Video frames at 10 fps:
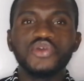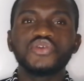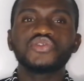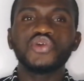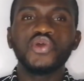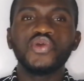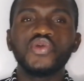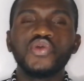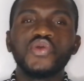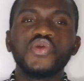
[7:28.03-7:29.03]
So
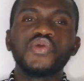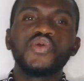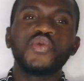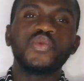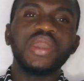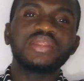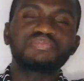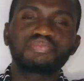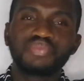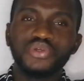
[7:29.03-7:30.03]
when
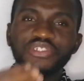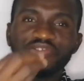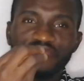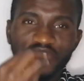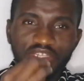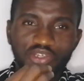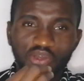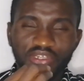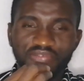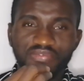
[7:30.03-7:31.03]
poultry feed
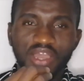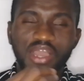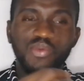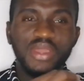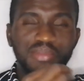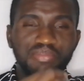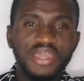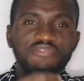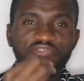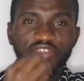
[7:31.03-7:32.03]
on when a
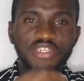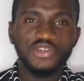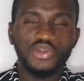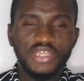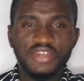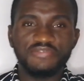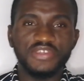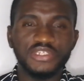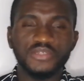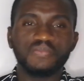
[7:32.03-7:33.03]
bird feed on any
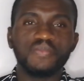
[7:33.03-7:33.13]
feed,